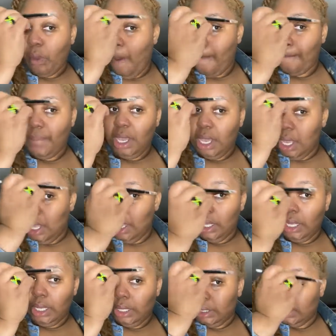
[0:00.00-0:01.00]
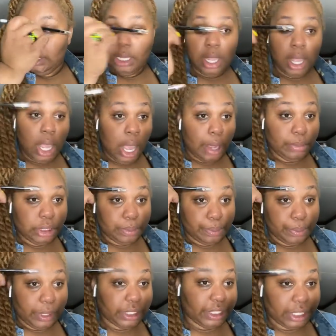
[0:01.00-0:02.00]
because I'm just
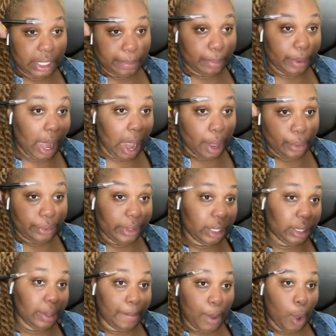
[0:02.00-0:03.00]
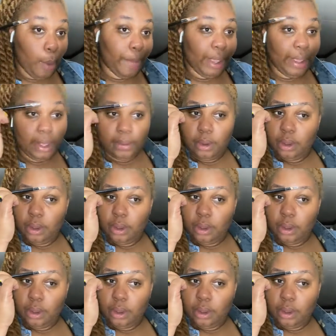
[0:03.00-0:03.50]
brushing the brows at the moment.